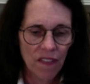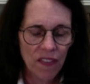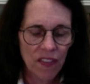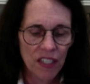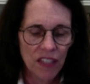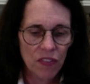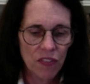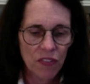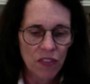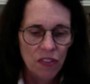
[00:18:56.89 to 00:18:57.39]

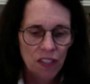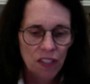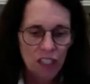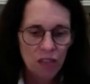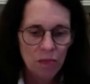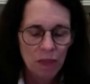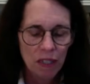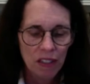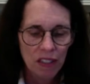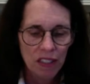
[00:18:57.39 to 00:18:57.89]
If you think
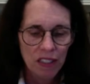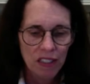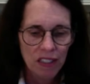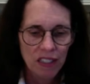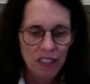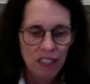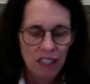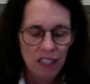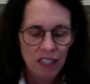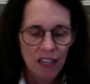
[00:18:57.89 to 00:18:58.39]
about it,
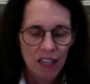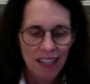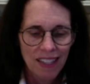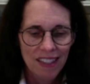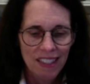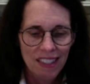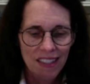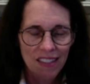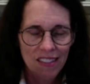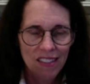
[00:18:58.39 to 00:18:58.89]
I
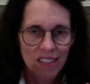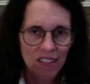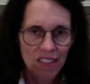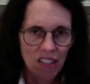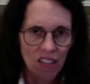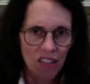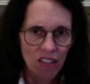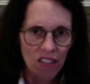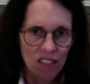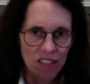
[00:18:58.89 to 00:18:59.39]
think the
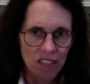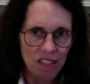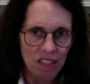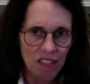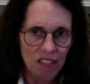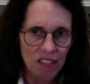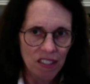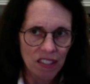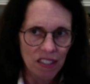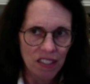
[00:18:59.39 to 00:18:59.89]
scariest
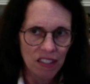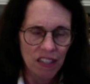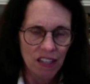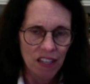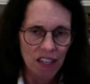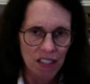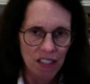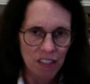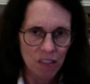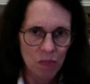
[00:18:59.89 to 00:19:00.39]
thing in the
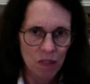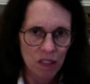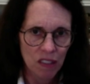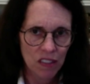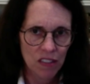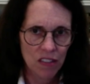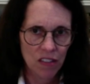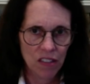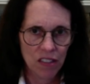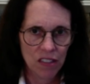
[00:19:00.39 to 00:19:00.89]
hospital
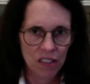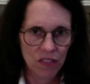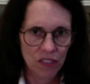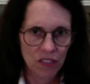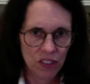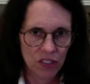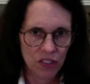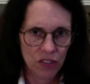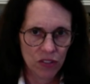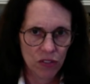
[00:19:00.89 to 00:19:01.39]
is loss of
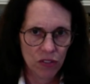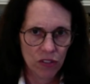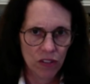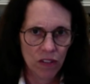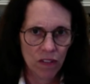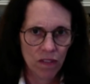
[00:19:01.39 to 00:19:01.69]
control.